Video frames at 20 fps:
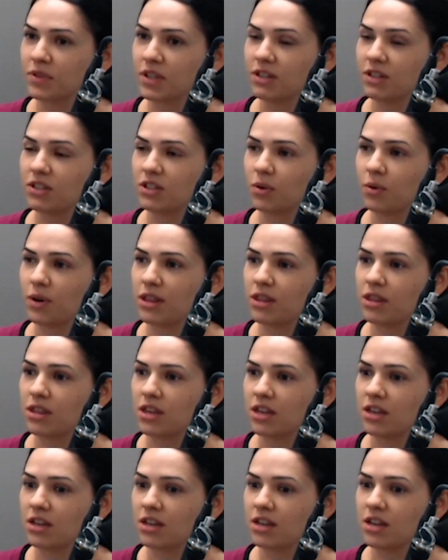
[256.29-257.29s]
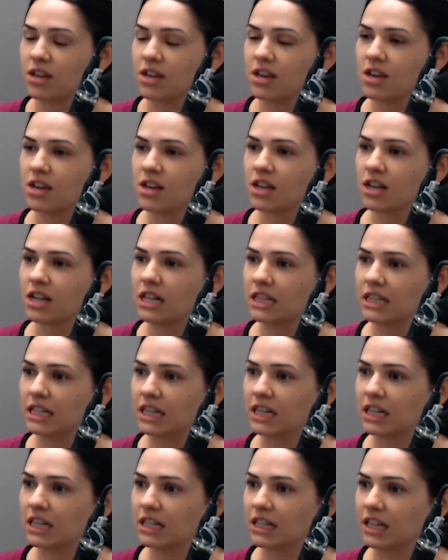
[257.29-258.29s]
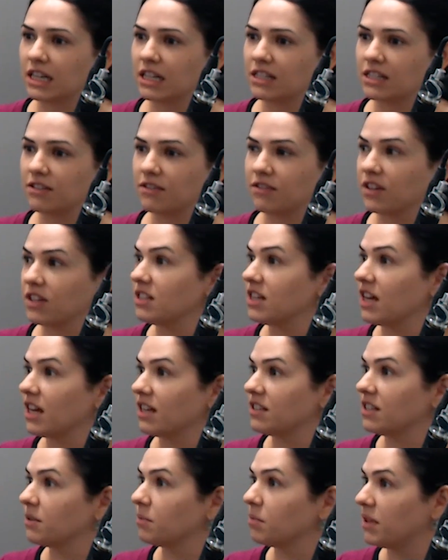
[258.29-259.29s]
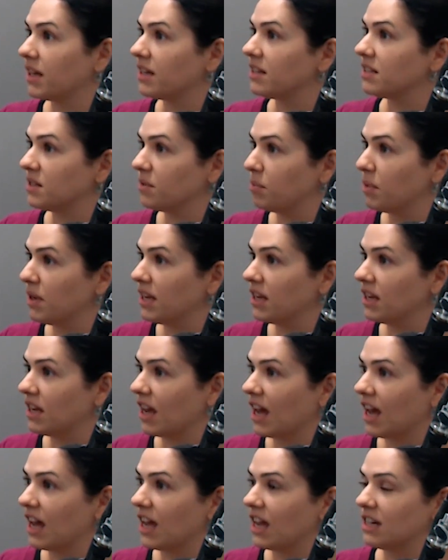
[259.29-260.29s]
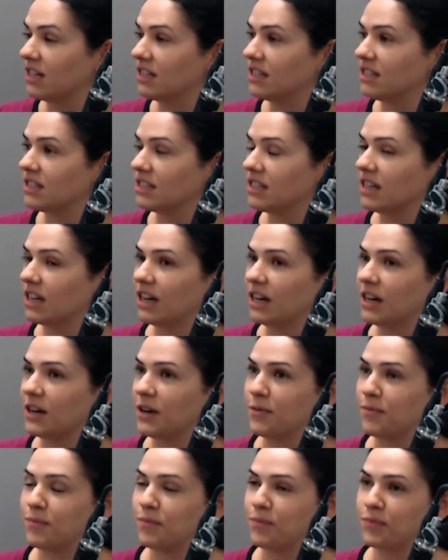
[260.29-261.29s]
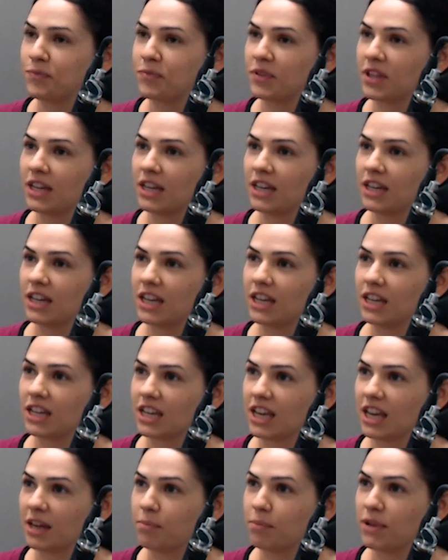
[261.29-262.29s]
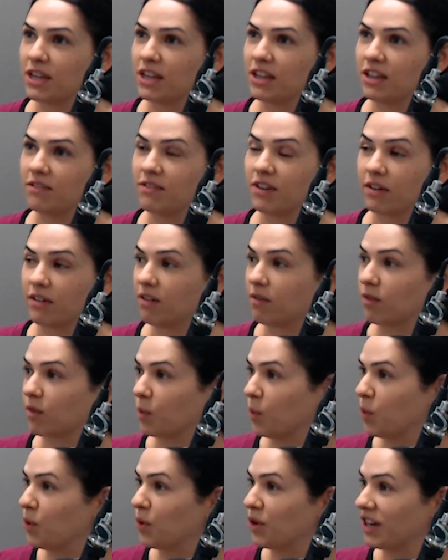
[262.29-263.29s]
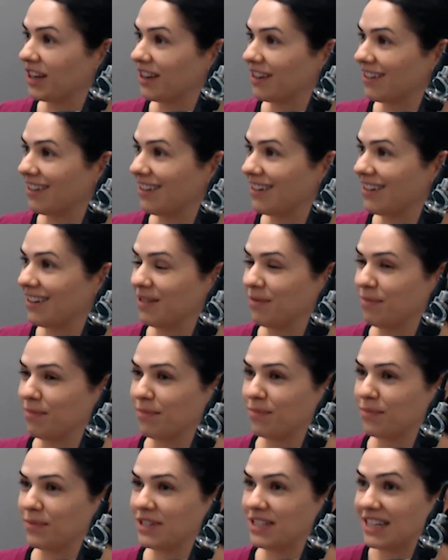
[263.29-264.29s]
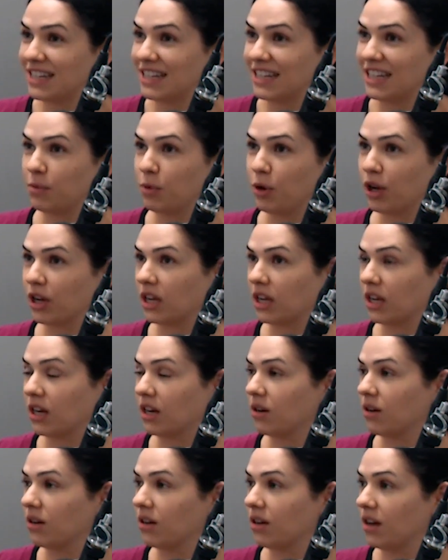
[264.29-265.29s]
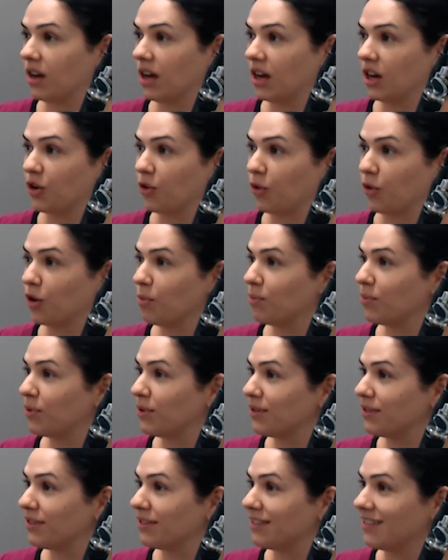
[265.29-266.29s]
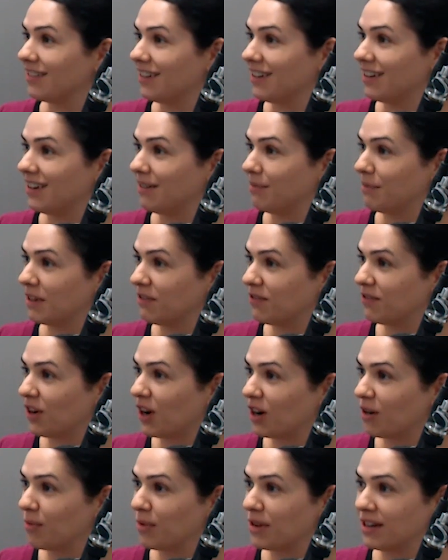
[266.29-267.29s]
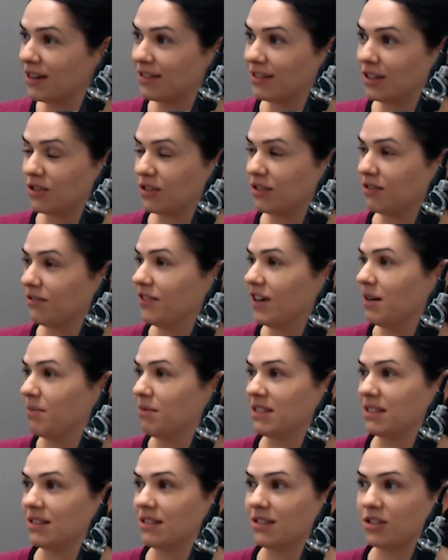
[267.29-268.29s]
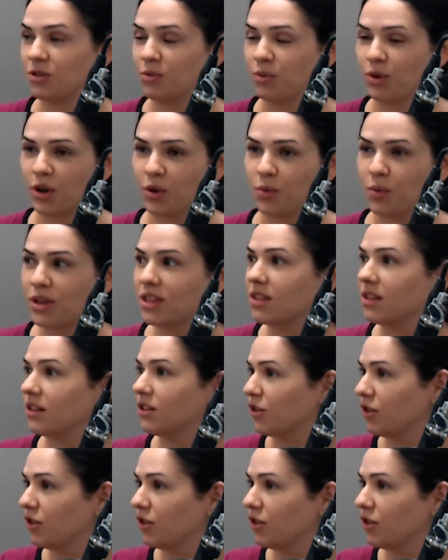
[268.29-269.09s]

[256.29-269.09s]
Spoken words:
So I think clinically it's a fantastic place to be, and it can be very rewarding, particularly working in a group environment, lots of pharmacists to work with and